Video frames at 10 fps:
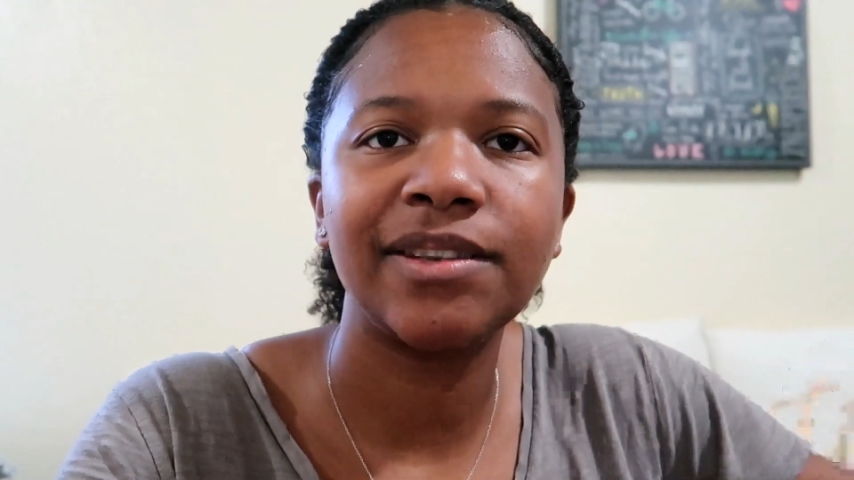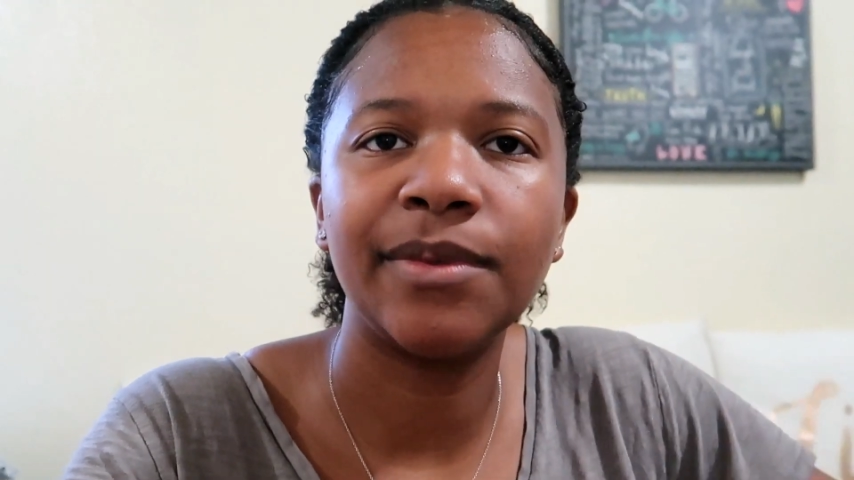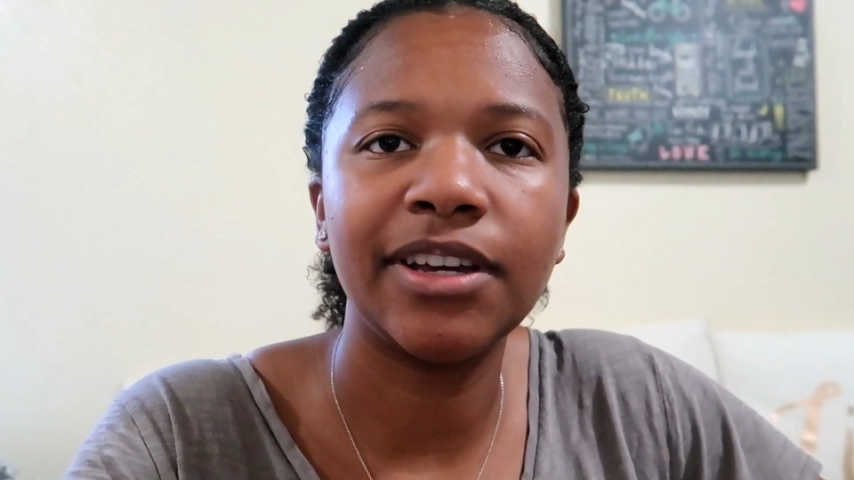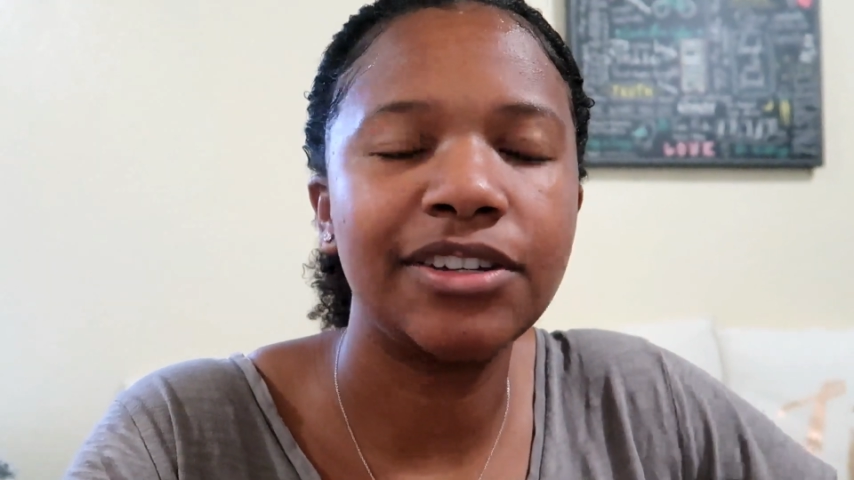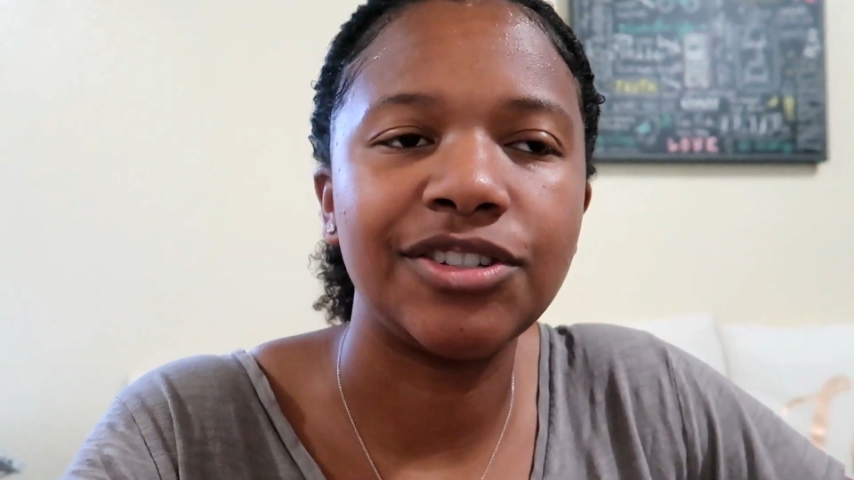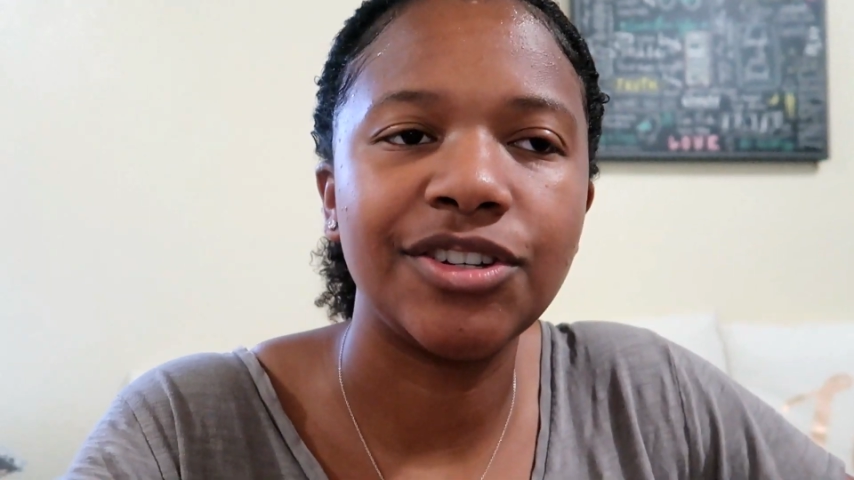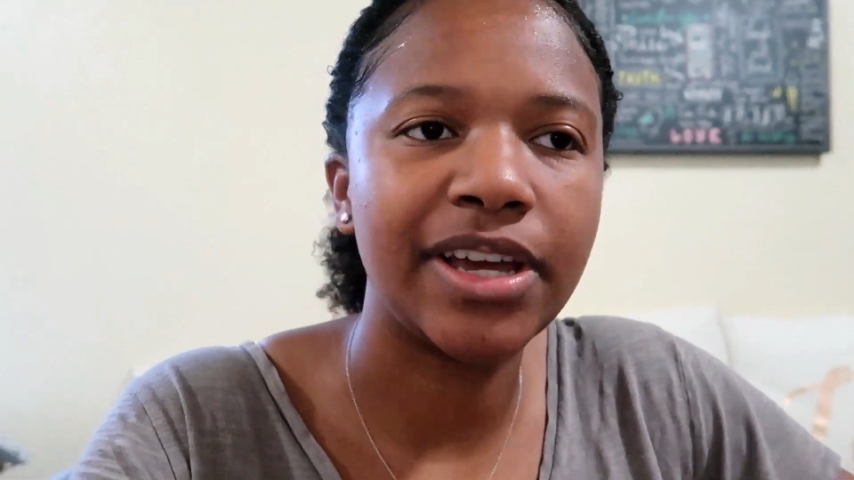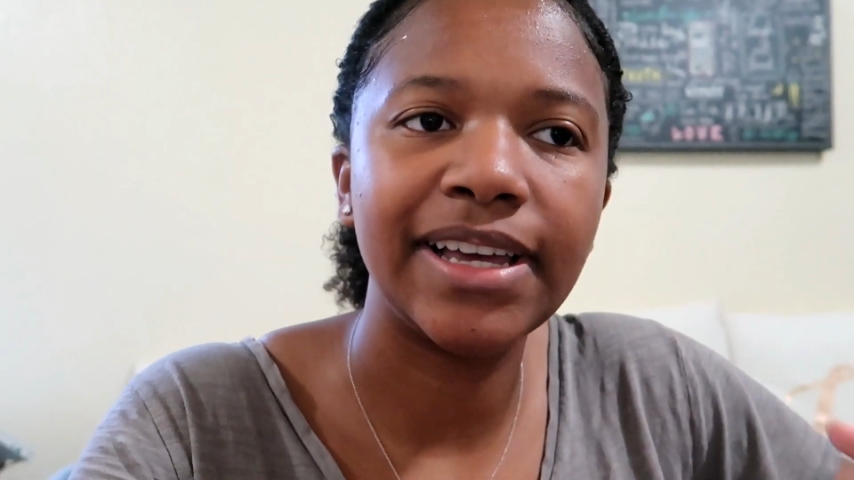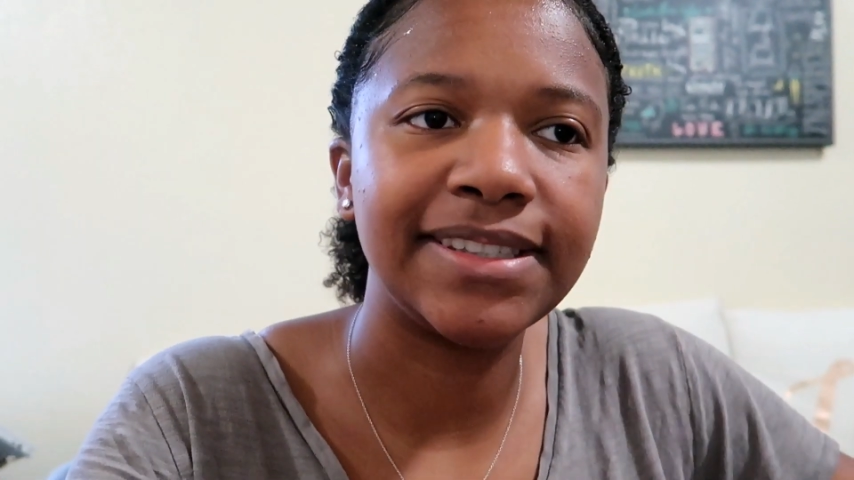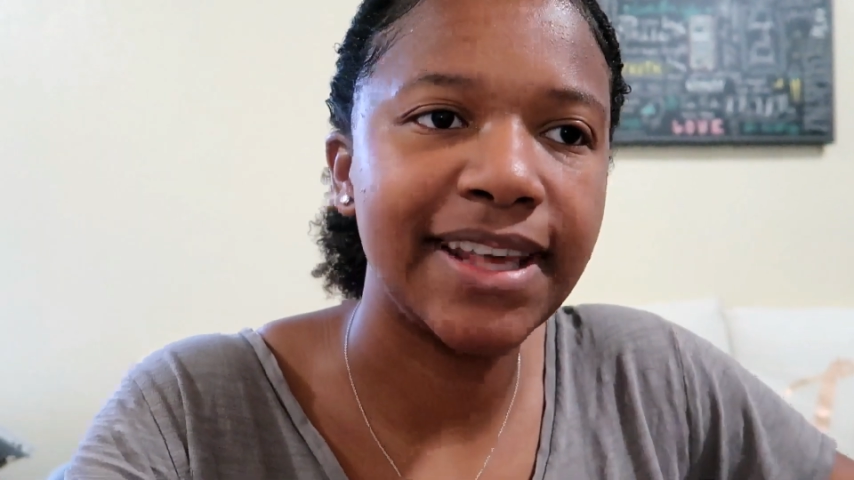So I'm not gonna show you
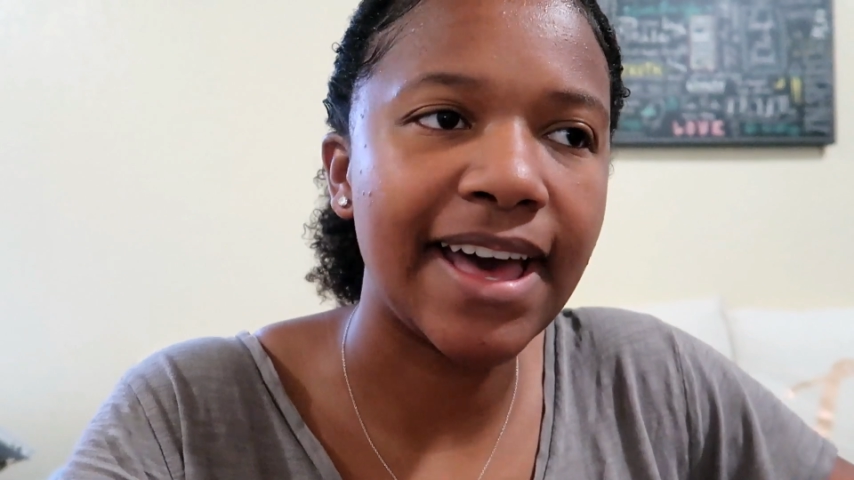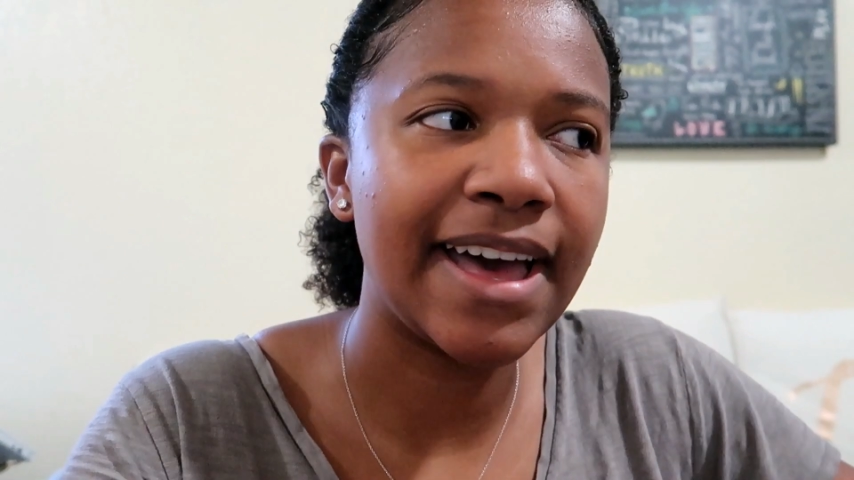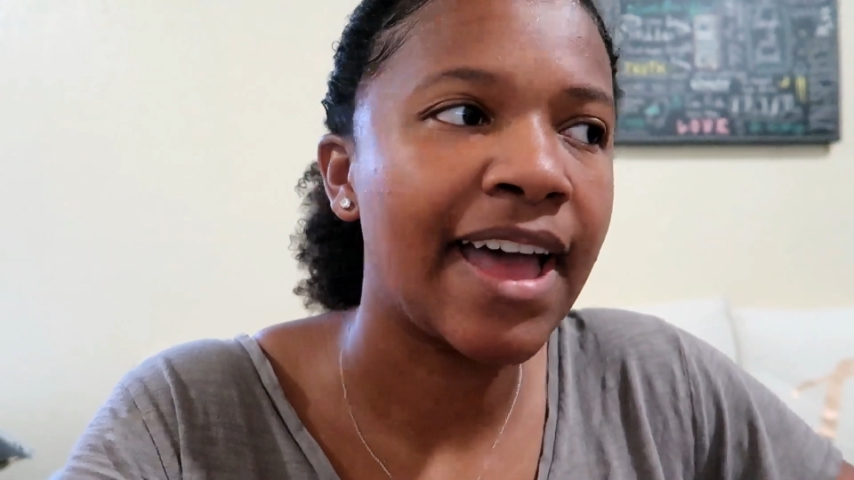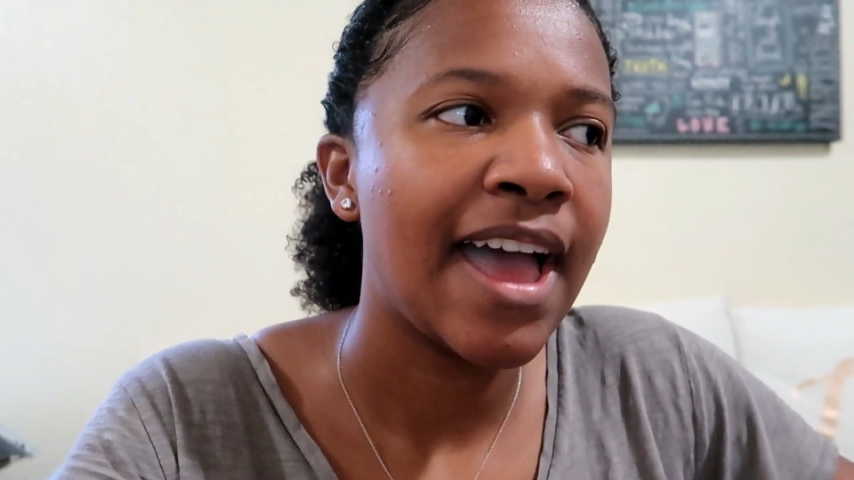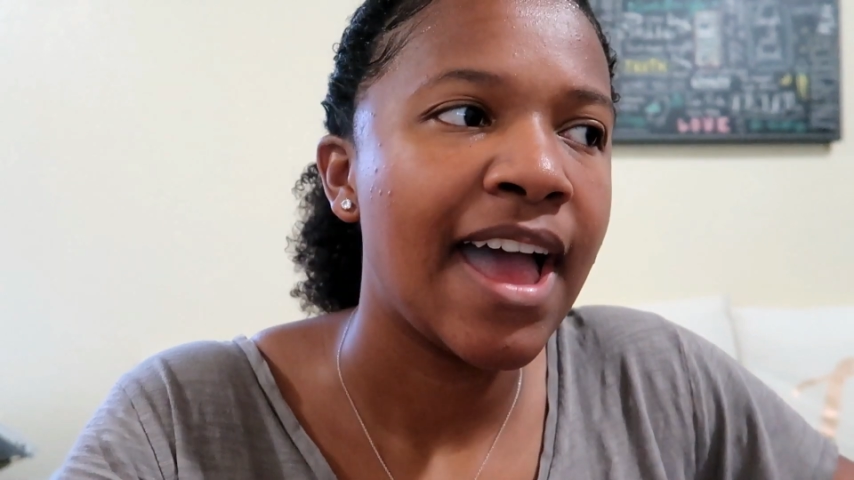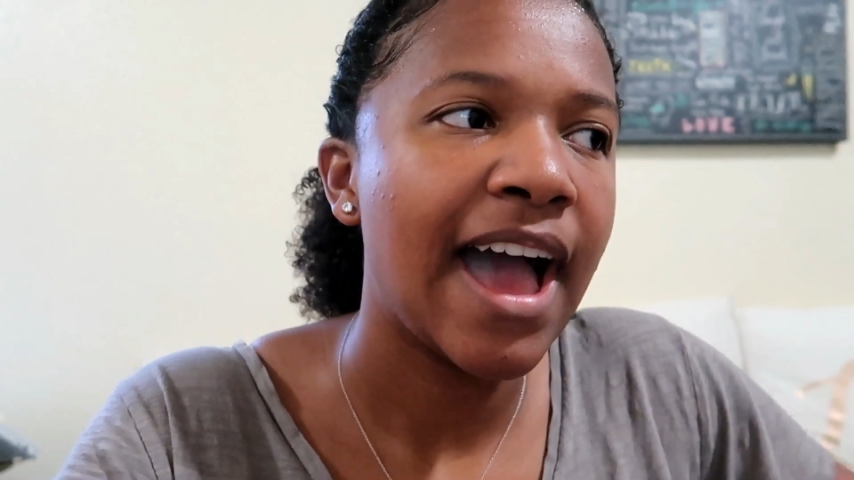guys that.